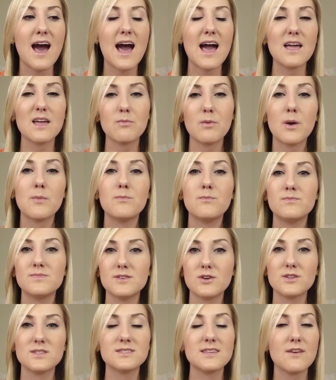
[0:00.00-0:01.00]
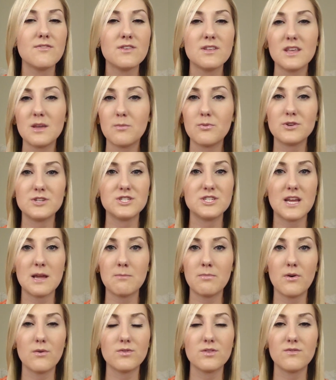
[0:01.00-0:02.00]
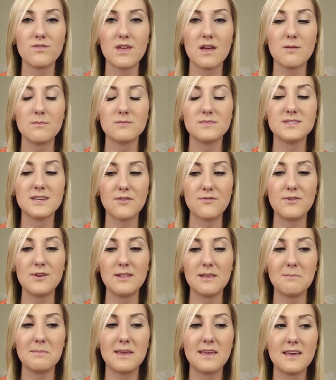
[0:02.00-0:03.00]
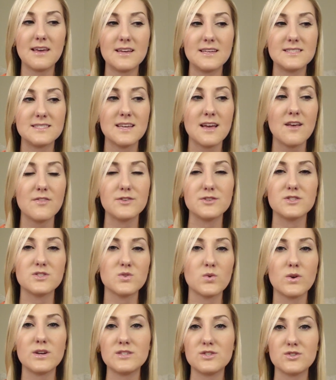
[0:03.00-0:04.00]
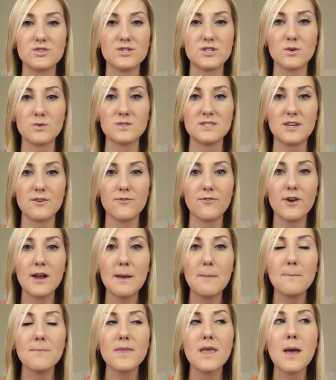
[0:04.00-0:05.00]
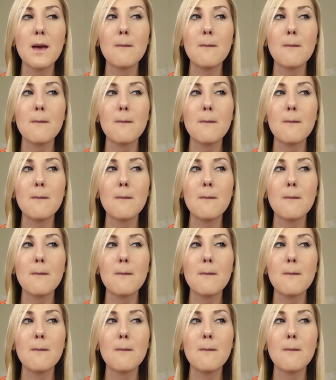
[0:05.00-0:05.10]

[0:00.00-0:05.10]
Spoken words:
I definitely appreciate both of them, definitely, because the stories are so different.